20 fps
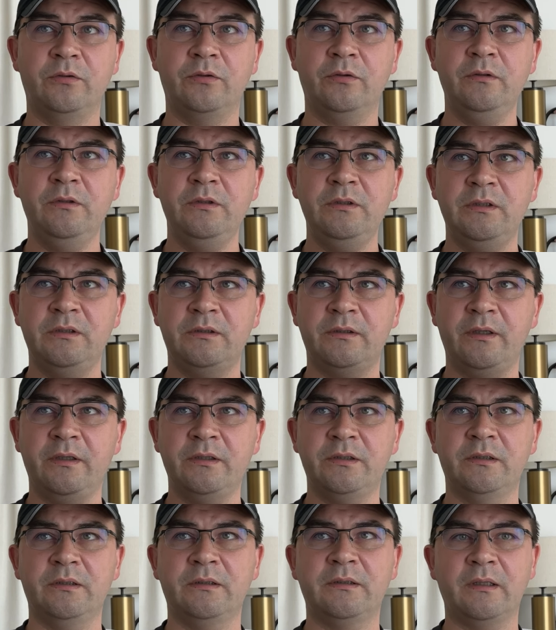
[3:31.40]
drone
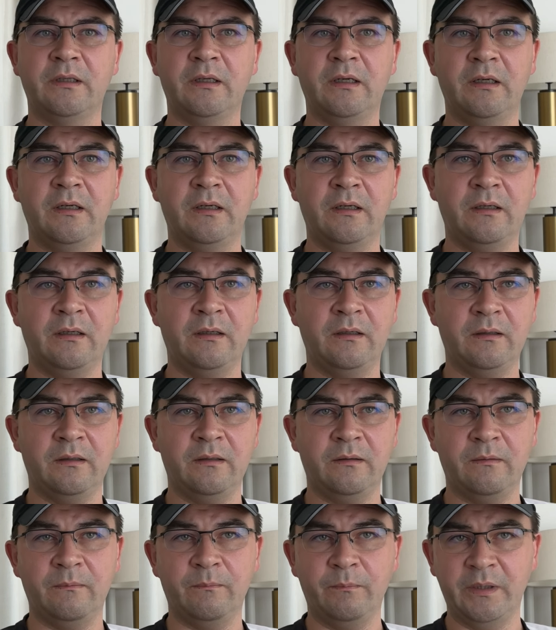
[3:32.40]
registrations are
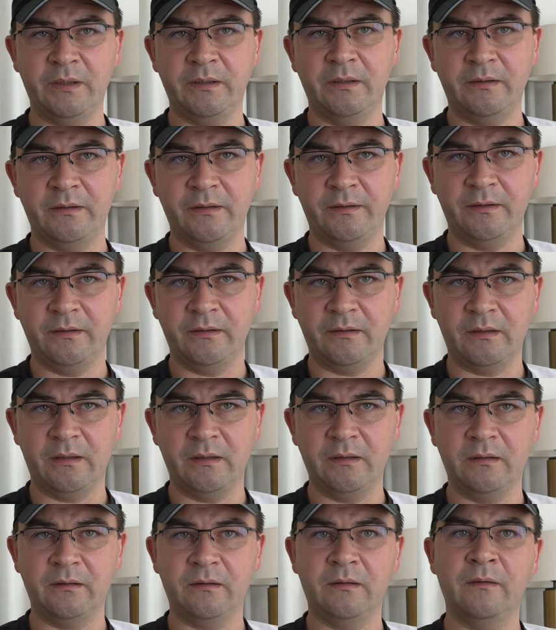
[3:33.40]
mandatory in
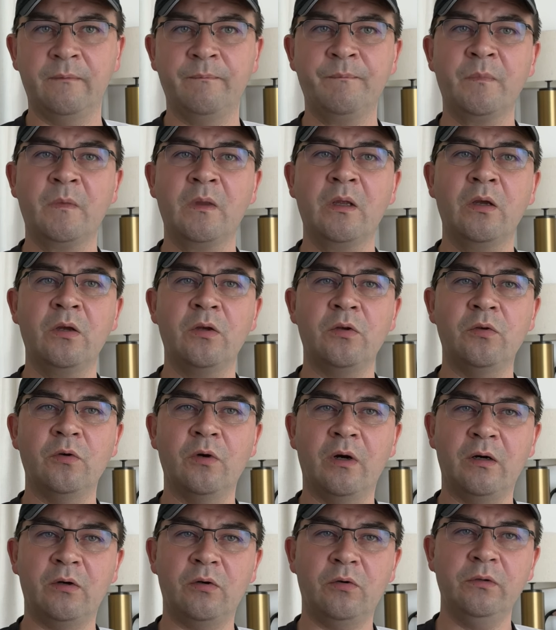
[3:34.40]
Thailand.
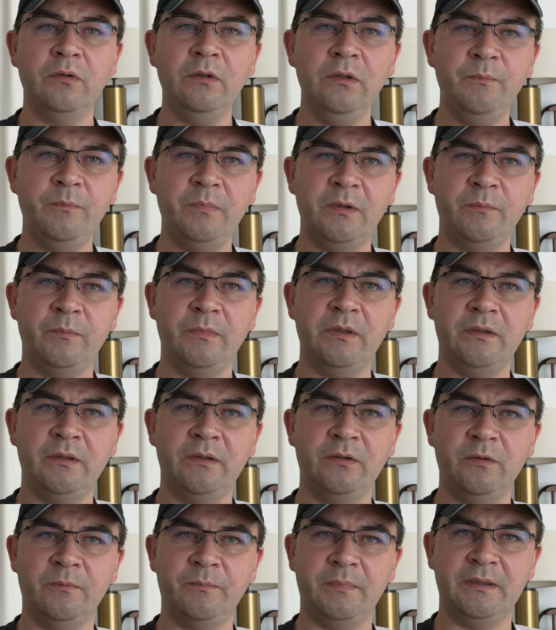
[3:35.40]
You are only
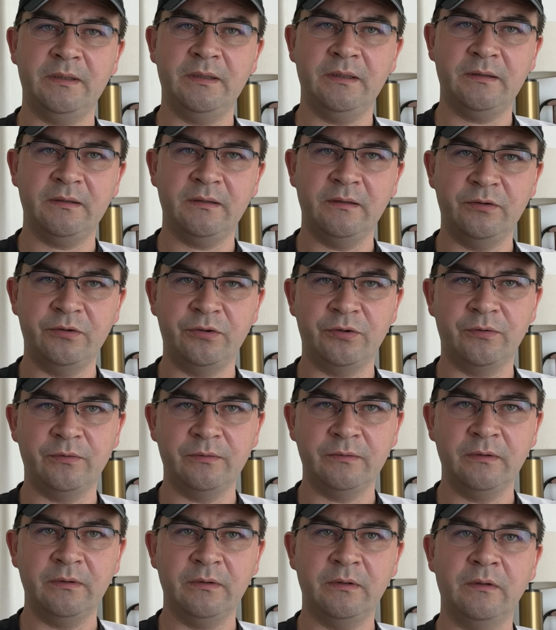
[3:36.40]
permitted to possess a
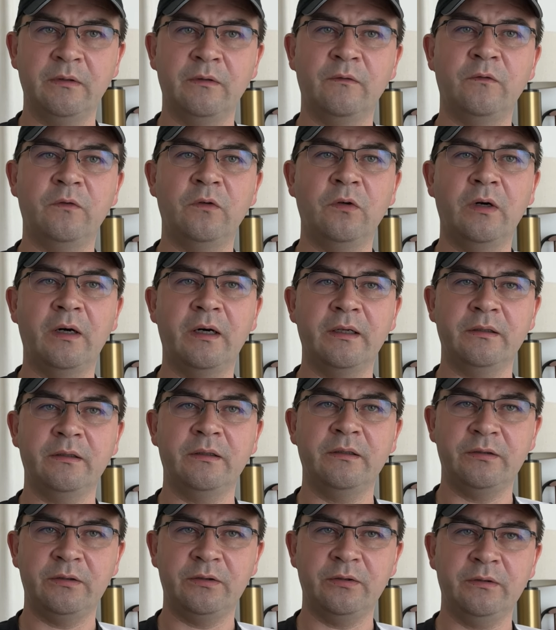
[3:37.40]
drone for
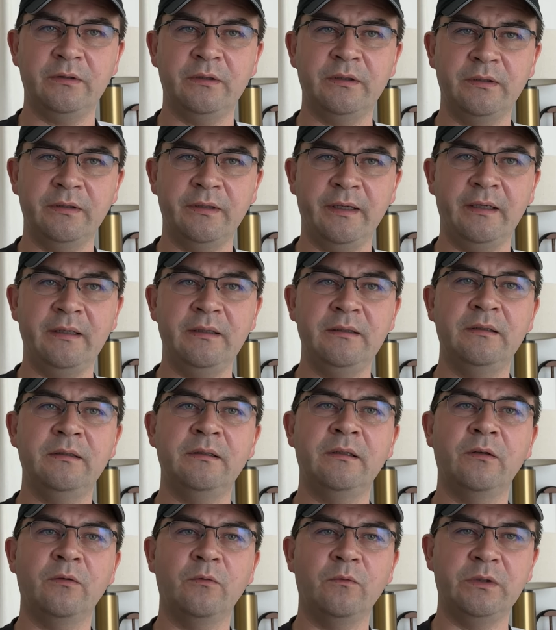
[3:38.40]
under 30
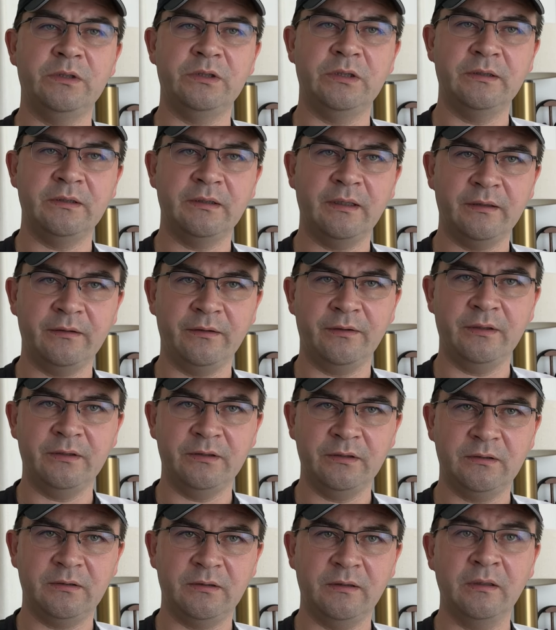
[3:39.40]
days, which is
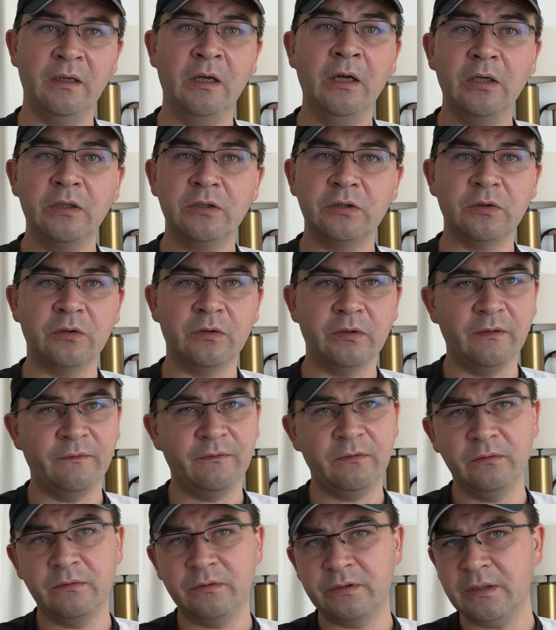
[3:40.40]
unregistered. So
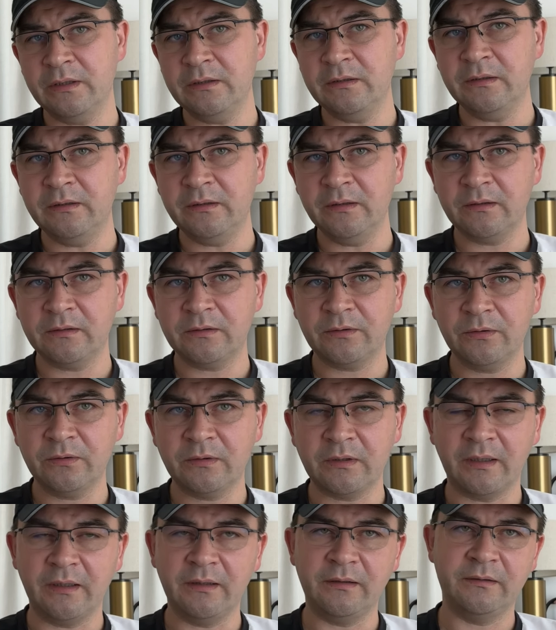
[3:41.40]
if you're transiting through
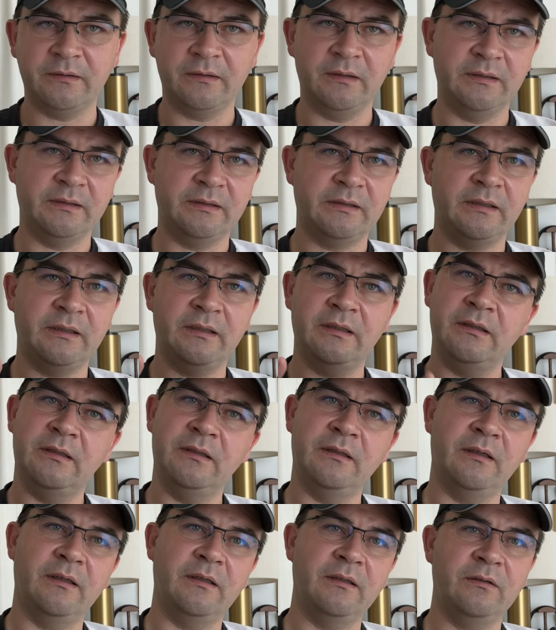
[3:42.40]
Thailand, let's
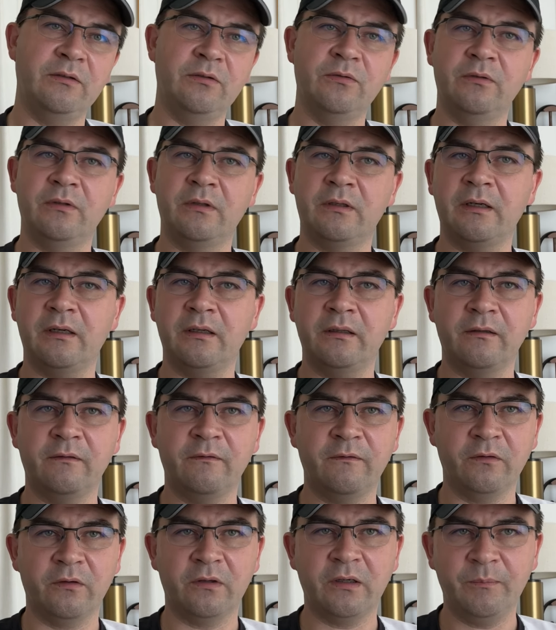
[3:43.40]
say, and you're in Thailand
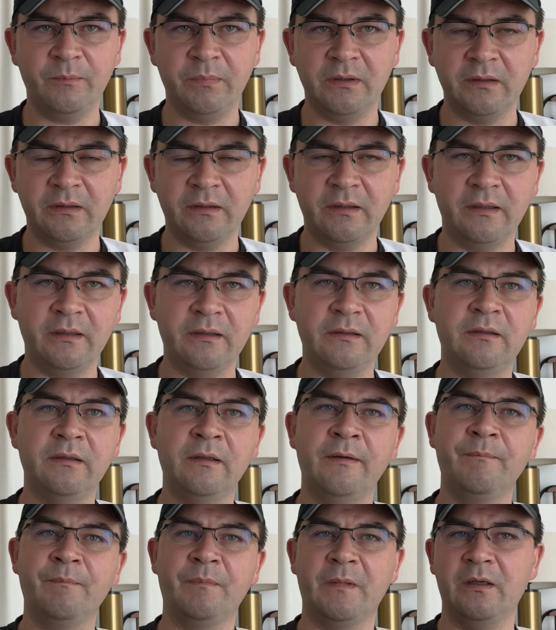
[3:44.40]
for a couple of days,
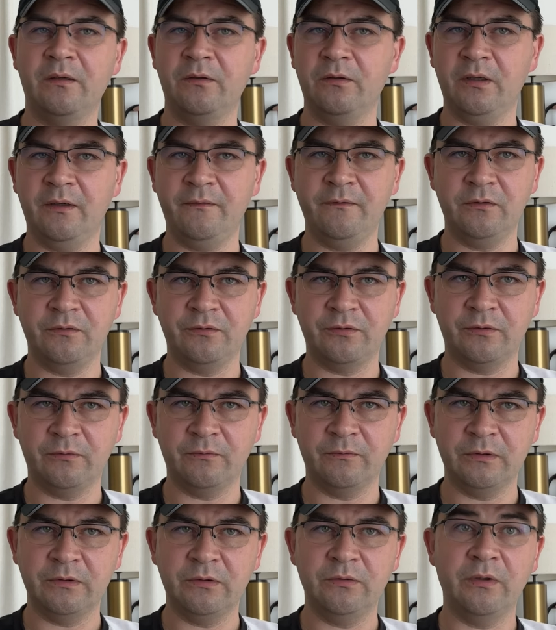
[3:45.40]
and you have your
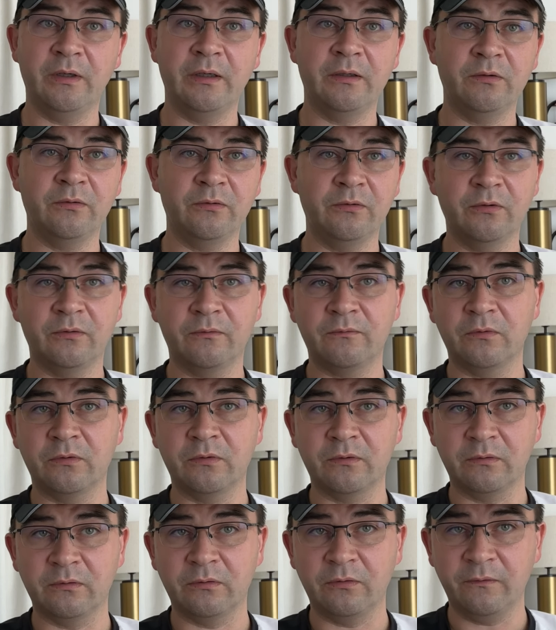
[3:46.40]
drone with you and you don't
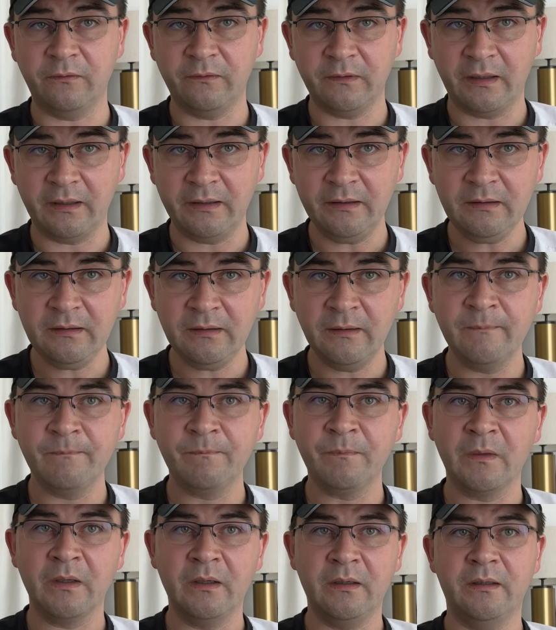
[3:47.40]
want to fly it,
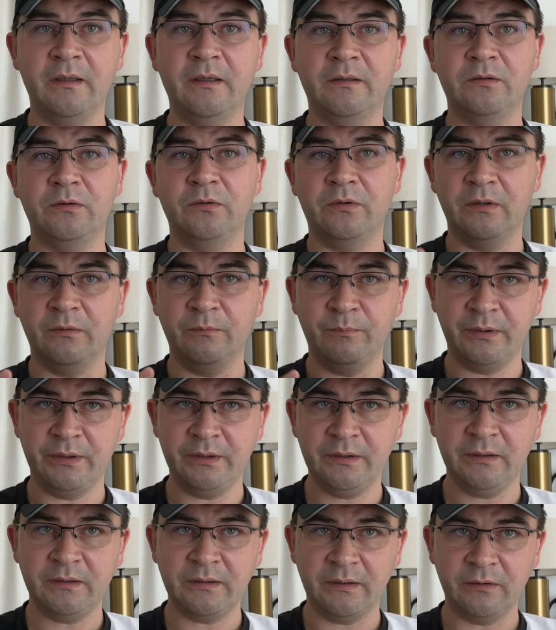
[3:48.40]
yes, you can
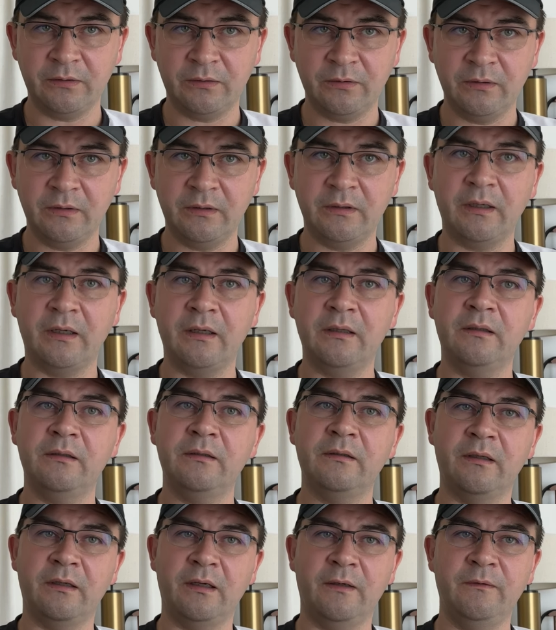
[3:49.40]
bring it into
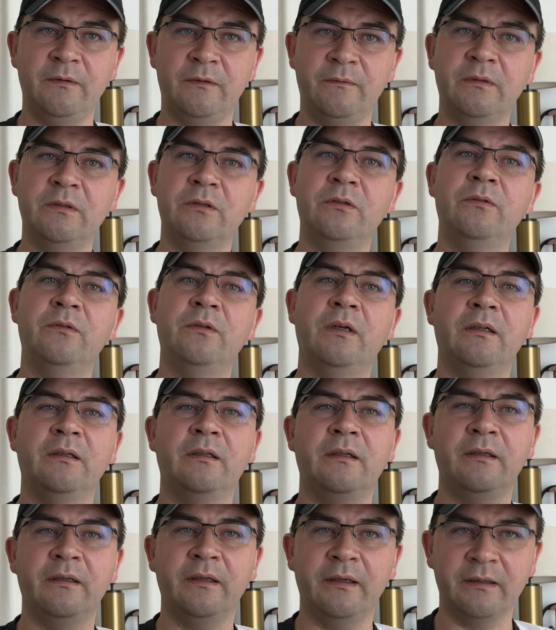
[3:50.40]
Thailand, have it with you,
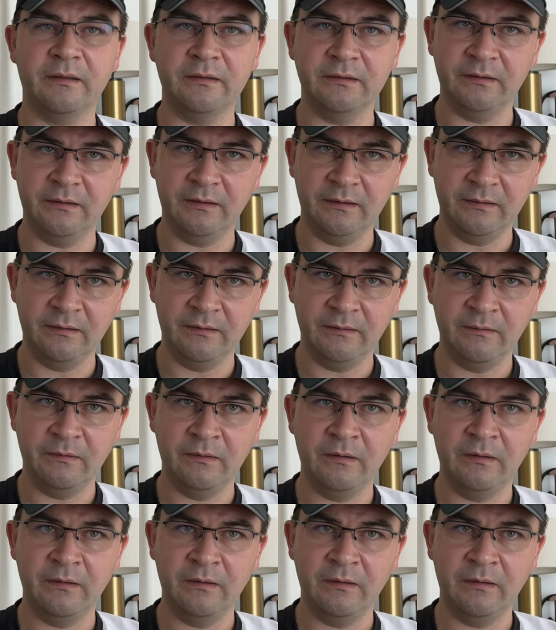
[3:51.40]
and then exit it.